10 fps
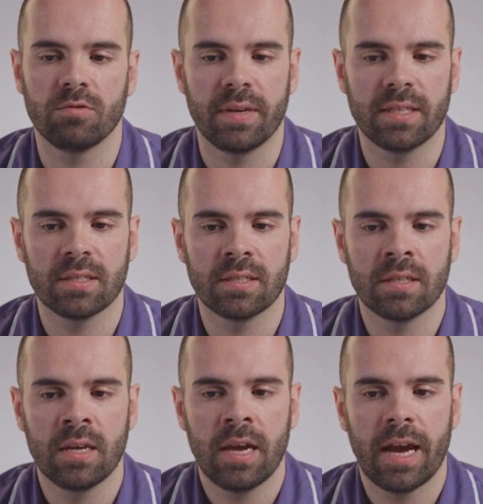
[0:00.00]
risks,
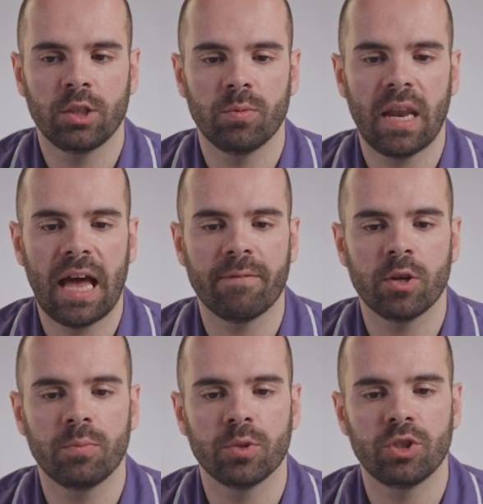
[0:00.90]
and you will have an
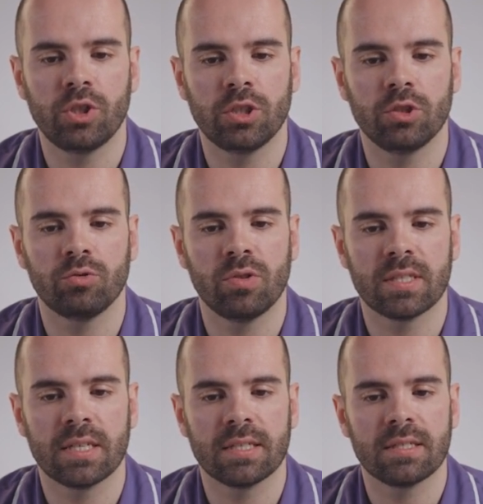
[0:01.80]
opportunity to
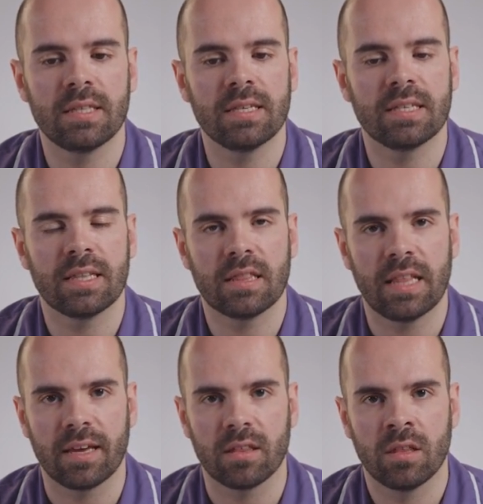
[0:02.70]
discuss this at
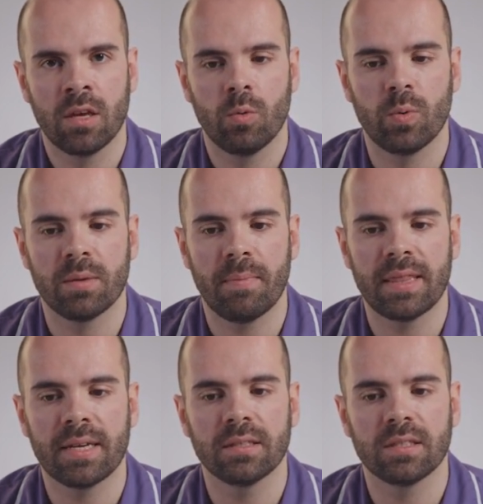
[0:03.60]
length with the
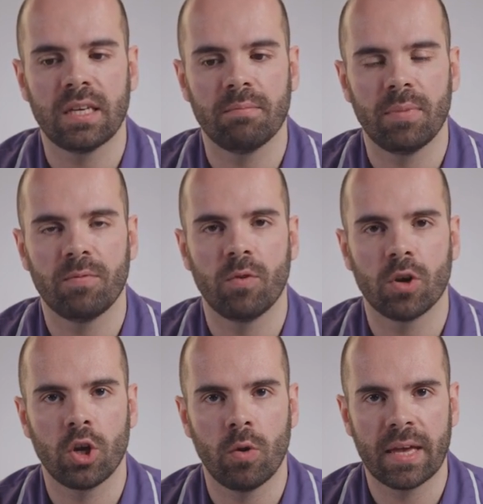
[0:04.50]
medical team before
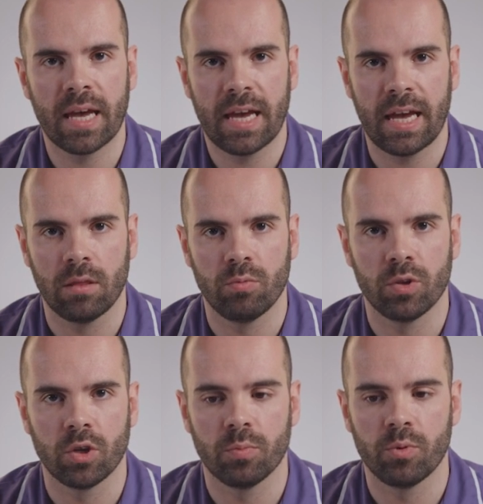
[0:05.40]
going ahead with
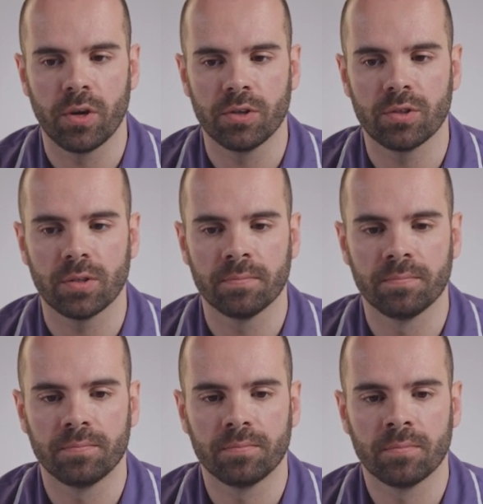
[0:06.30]
your operation.
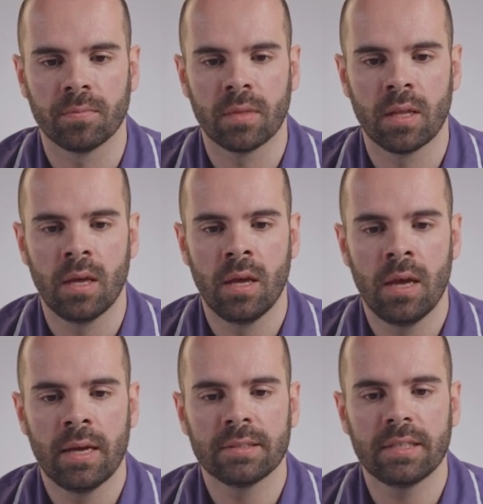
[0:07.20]

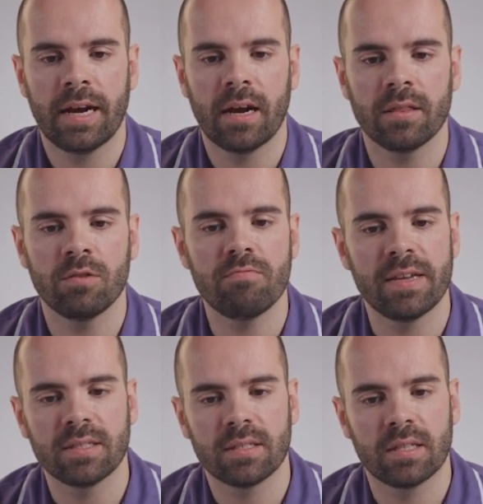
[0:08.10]
There are other
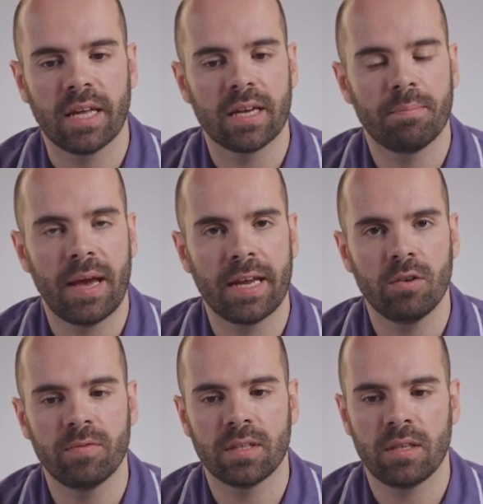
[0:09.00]
risks like pain
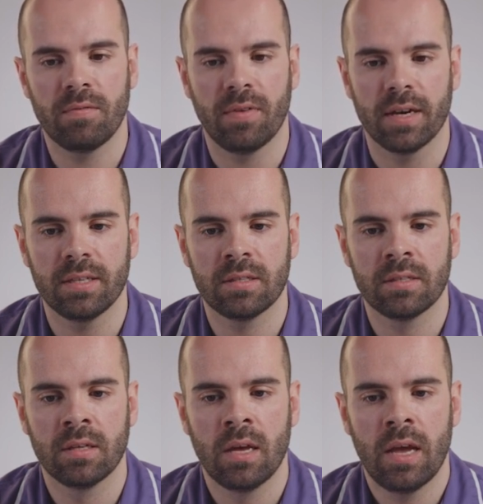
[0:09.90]
over the
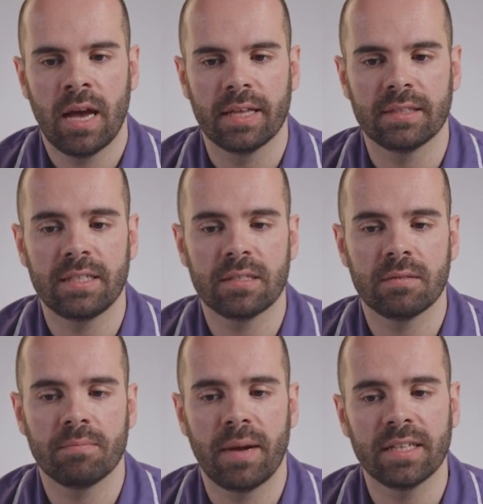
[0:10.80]
device, and
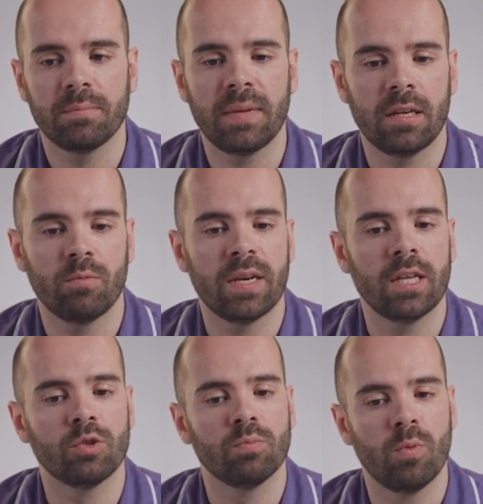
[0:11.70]
this might mean we
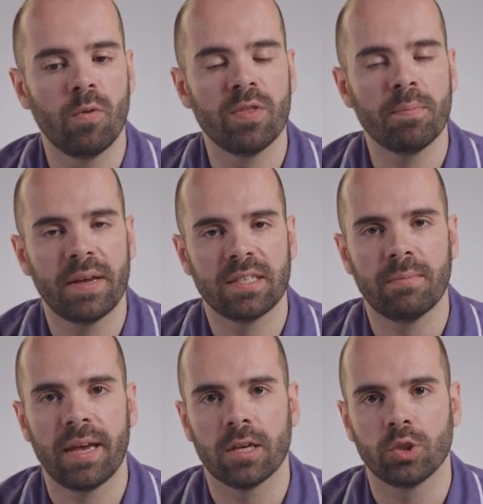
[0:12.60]
need to move the
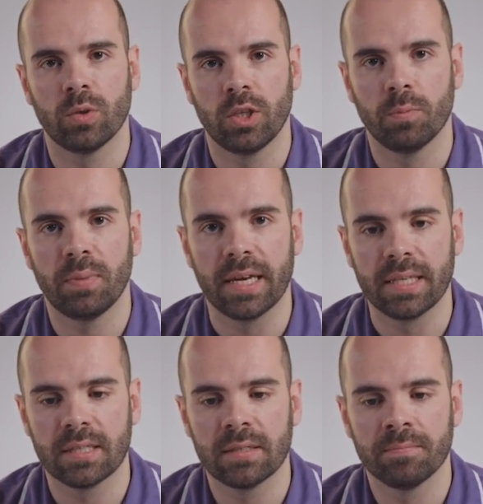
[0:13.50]
pacemaker to a new
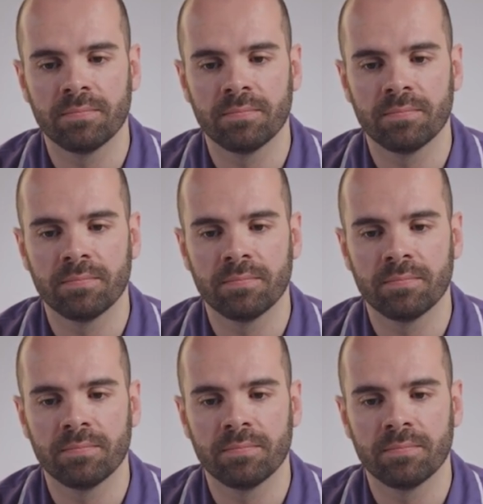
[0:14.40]
place.